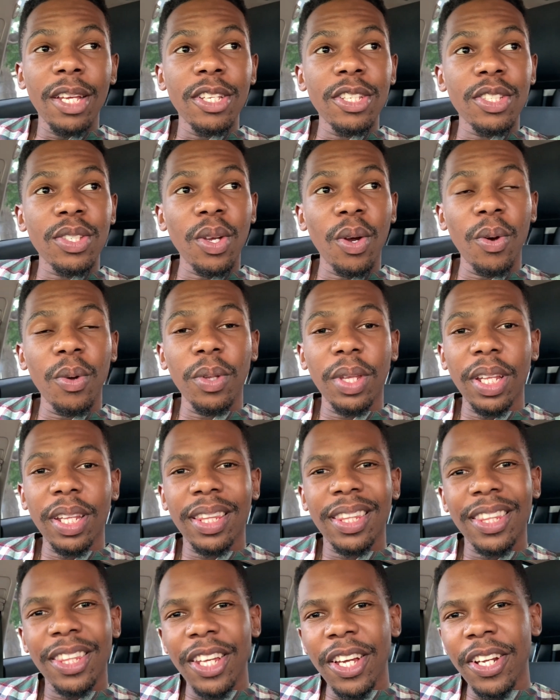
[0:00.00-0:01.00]
So the
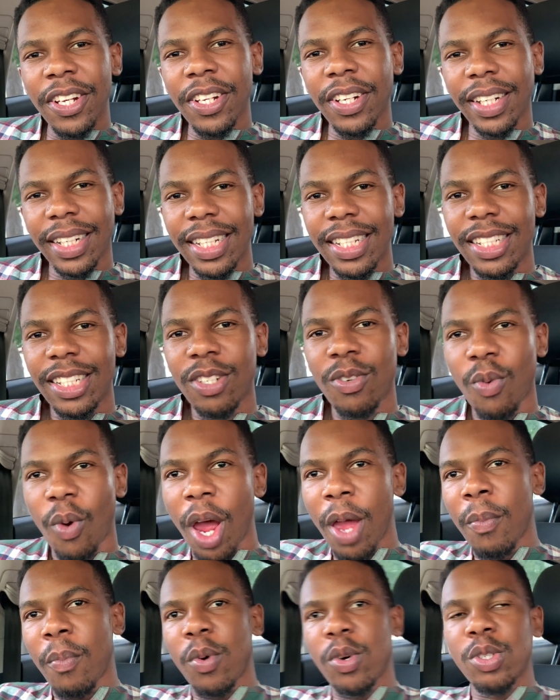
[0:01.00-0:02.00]
third reason
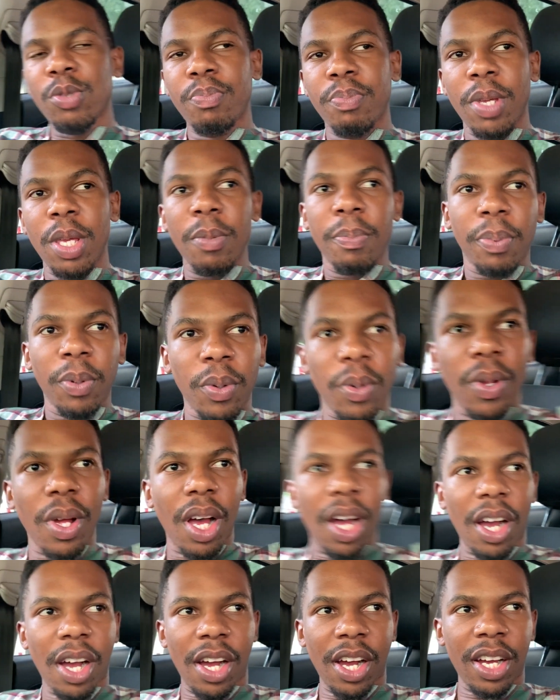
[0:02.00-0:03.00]
why most people
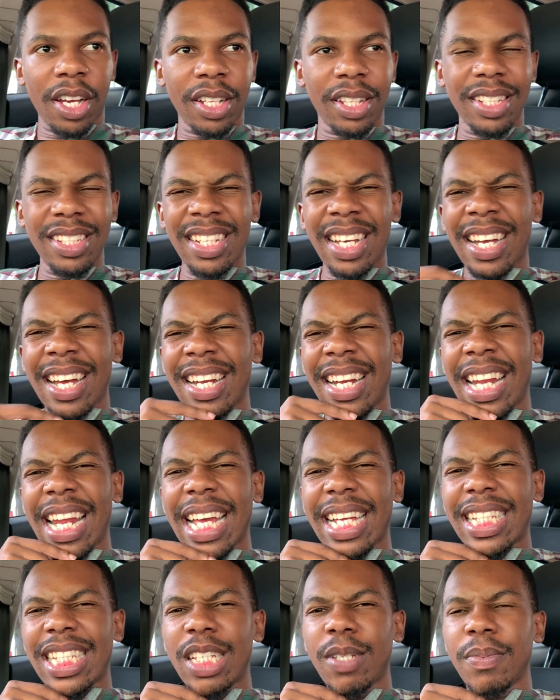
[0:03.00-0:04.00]
are these are kind of
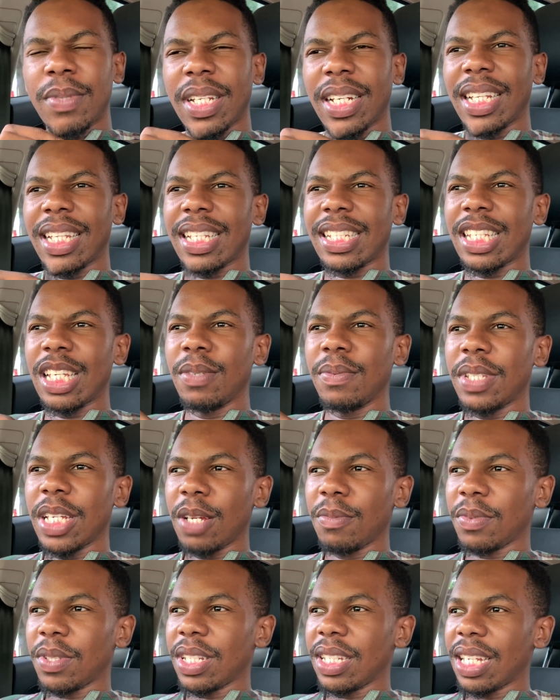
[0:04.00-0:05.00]
like tips, and at the same
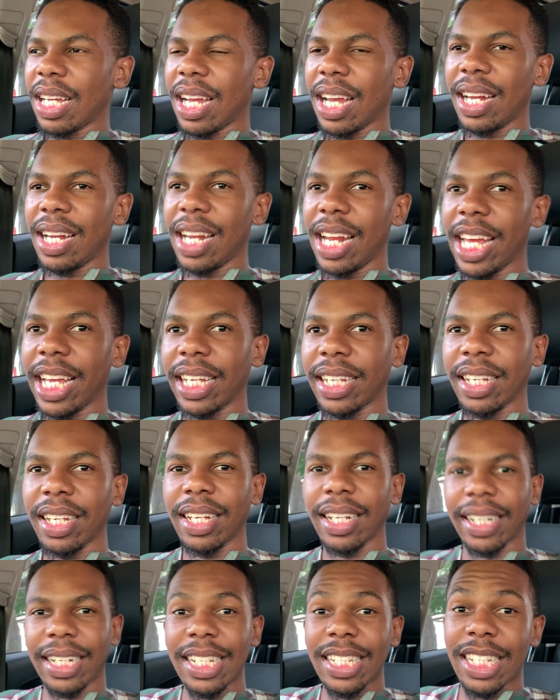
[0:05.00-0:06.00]
time, these are kind of like
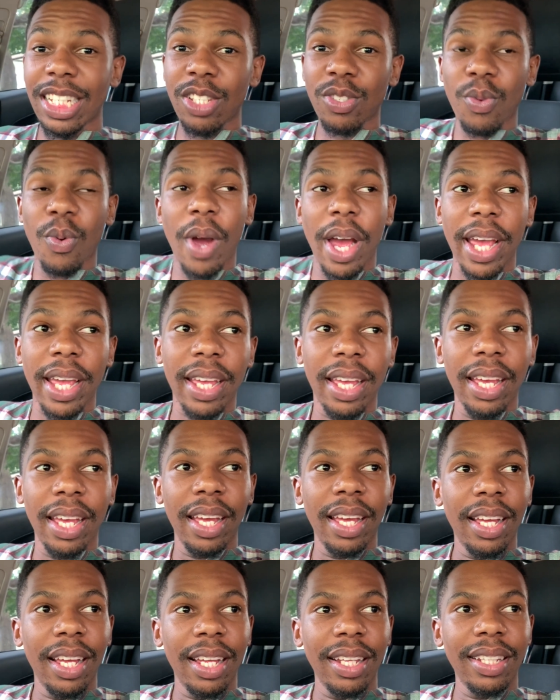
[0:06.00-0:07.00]
reasons why
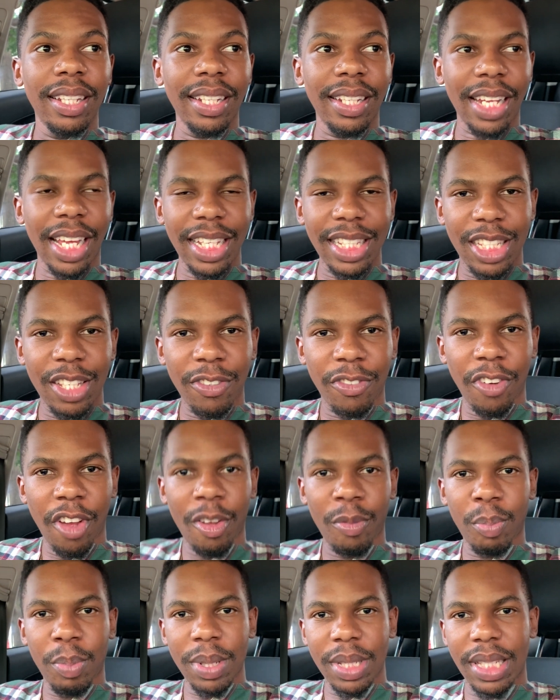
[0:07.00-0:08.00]
the
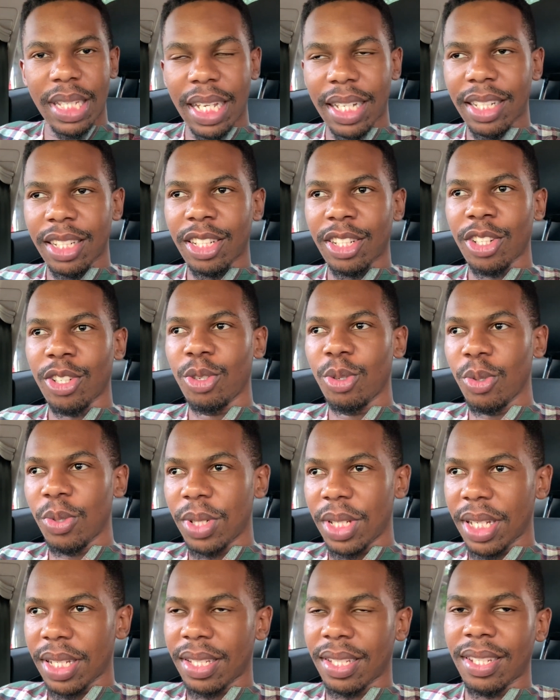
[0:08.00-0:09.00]
95%
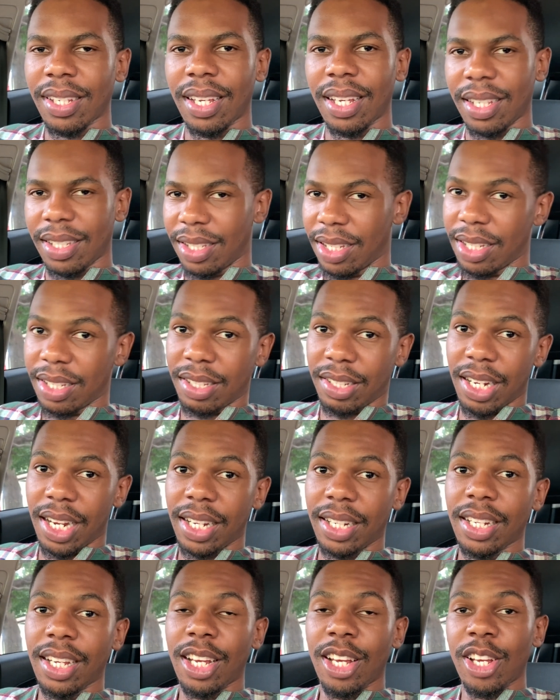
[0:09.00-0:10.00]
losers exist, right?